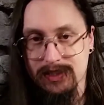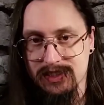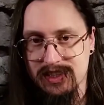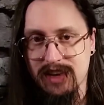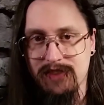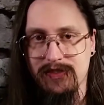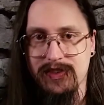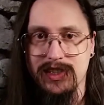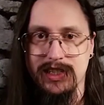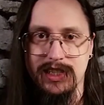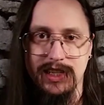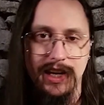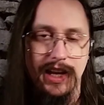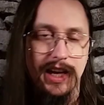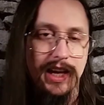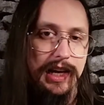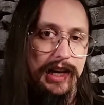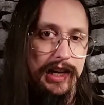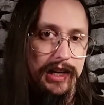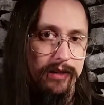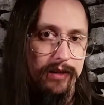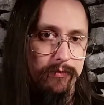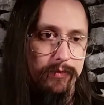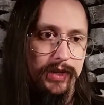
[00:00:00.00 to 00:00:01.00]
7 to
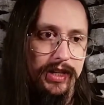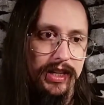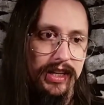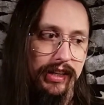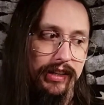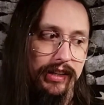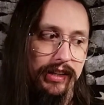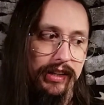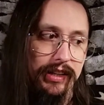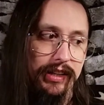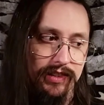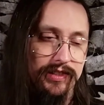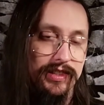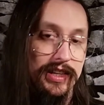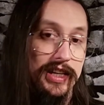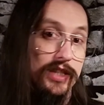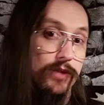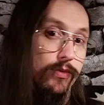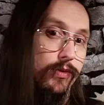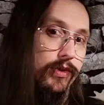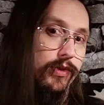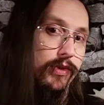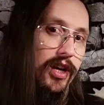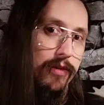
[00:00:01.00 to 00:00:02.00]
9 being
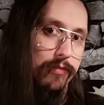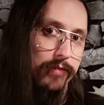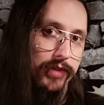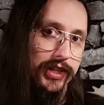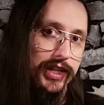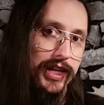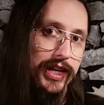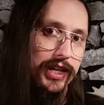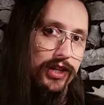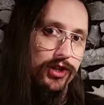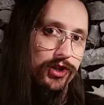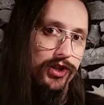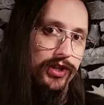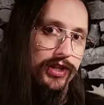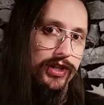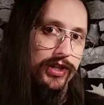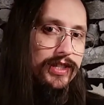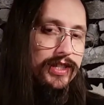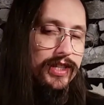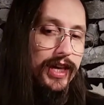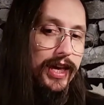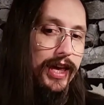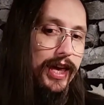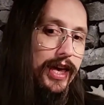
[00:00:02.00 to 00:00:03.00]
success with
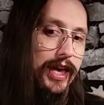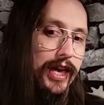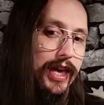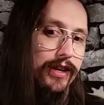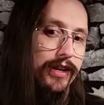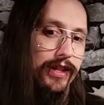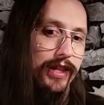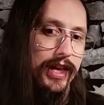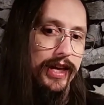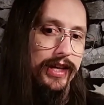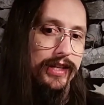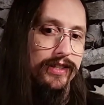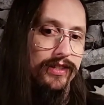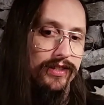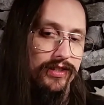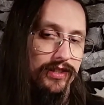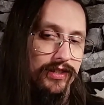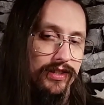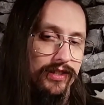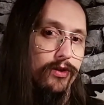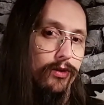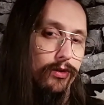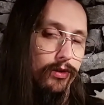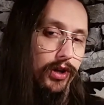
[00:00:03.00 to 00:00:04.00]
complications, and then
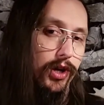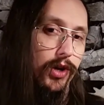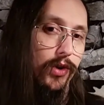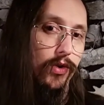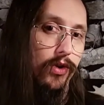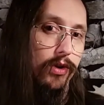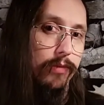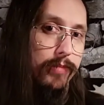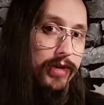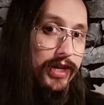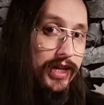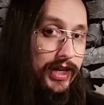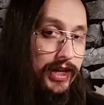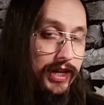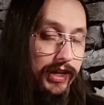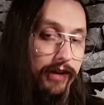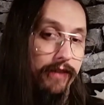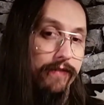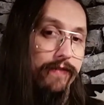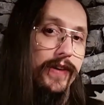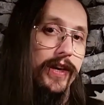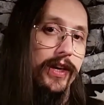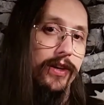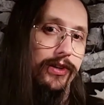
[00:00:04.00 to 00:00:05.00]
6 or lower being
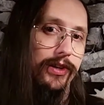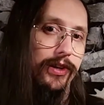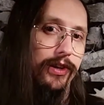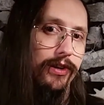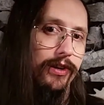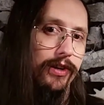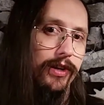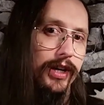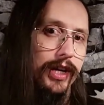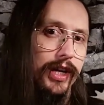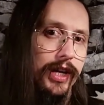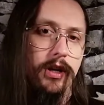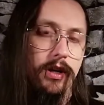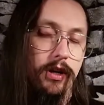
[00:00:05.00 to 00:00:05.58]
a failure.